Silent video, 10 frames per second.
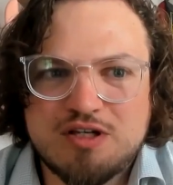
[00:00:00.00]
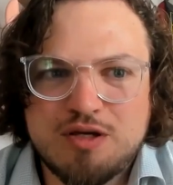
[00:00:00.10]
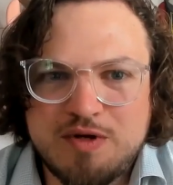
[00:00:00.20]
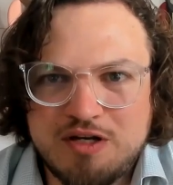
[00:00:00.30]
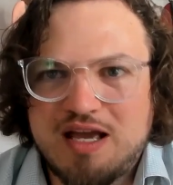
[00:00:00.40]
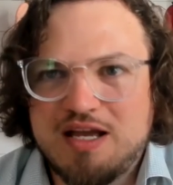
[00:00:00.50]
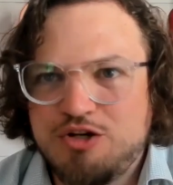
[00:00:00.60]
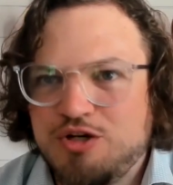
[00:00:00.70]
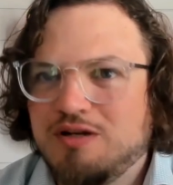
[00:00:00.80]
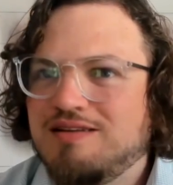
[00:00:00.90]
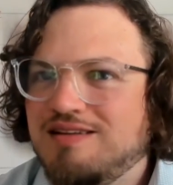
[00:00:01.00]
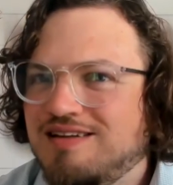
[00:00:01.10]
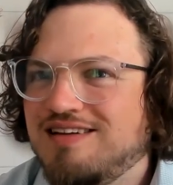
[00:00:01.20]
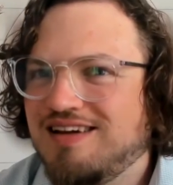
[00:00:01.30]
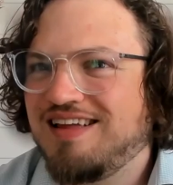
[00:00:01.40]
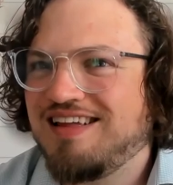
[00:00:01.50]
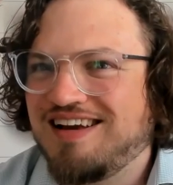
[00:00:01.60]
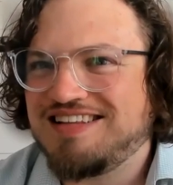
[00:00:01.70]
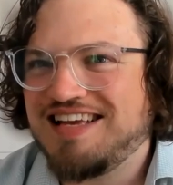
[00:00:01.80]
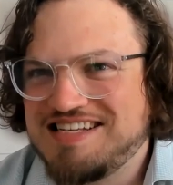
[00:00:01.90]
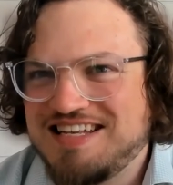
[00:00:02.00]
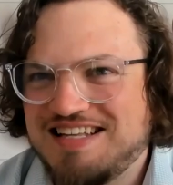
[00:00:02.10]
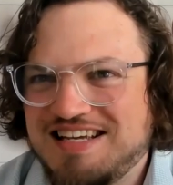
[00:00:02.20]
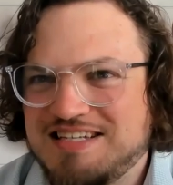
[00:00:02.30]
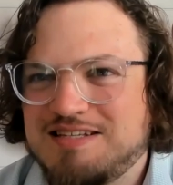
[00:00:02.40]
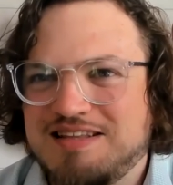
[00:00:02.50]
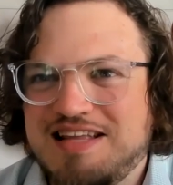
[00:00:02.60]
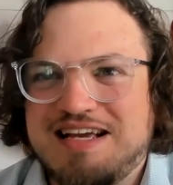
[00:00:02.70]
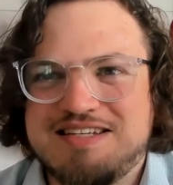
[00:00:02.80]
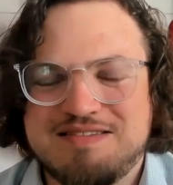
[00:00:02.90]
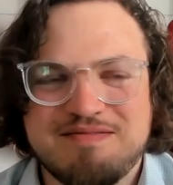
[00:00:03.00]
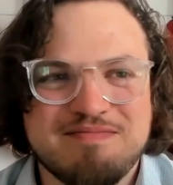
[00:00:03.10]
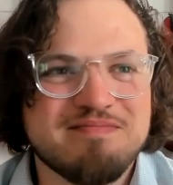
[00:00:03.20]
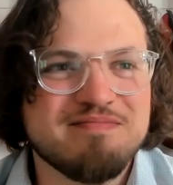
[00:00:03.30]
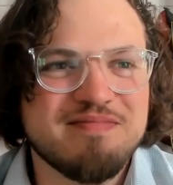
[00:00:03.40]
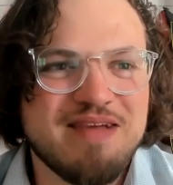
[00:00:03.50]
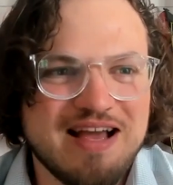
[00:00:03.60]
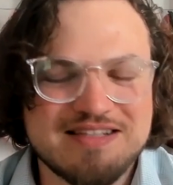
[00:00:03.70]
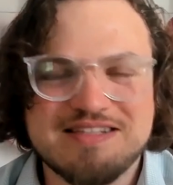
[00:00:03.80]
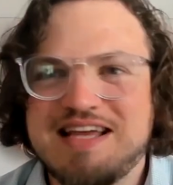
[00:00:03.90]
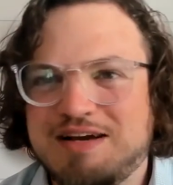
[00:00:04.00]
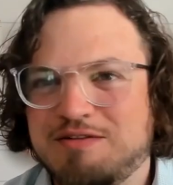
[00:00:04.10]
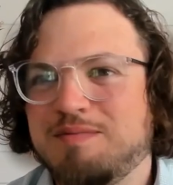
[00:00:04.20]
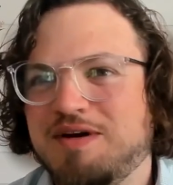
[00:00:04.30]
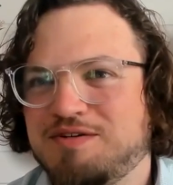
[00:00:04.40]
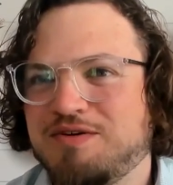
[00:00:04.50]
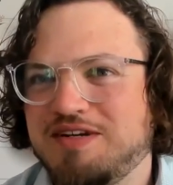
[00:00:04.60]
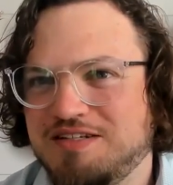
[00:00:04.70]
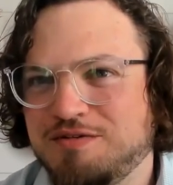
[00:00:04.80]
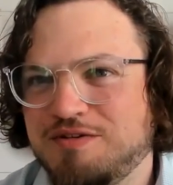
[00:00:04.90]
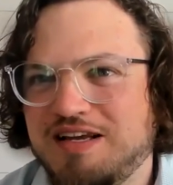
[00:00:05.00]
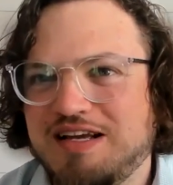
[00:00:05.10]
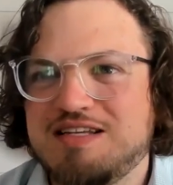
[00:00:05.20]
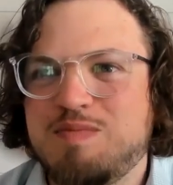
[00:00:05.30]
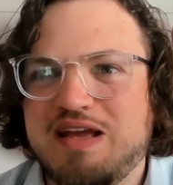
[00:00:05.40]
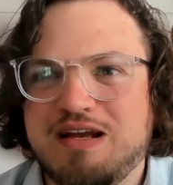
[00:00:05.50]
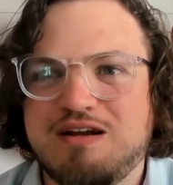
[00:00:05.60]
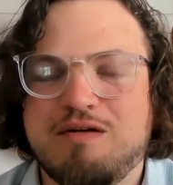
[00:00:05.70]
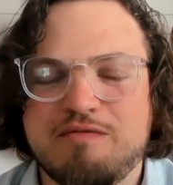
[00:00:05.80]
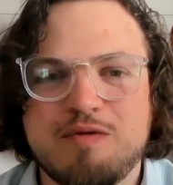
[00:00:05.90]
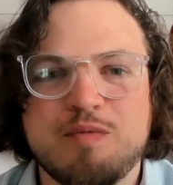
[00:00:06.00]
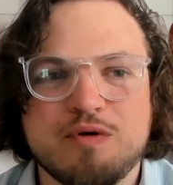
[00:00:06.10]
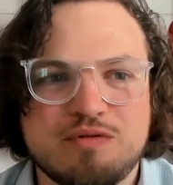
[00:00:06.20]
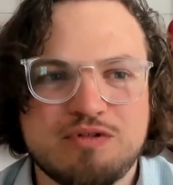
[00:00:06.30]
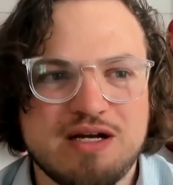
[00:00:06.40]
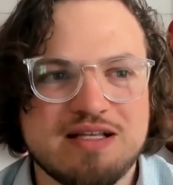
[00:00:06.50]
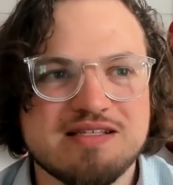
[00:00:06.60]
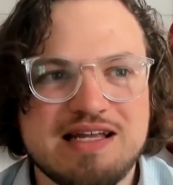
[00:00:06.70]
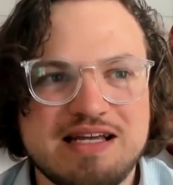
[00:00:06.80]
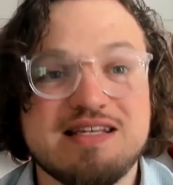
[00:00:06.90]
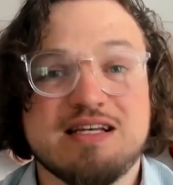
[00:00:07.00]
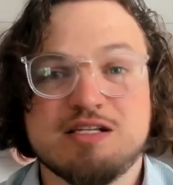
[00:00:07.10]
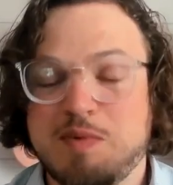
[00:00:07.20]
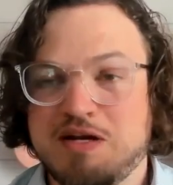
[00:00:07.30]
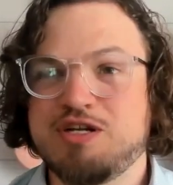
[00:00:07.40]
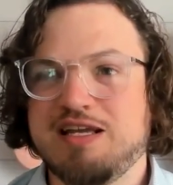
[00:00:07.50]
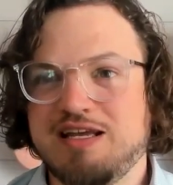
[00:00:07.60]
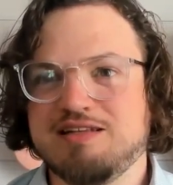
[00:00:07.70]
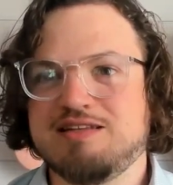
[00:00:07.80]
communication. That is hands down the most critical thing. It's being comfortable translating, especially in a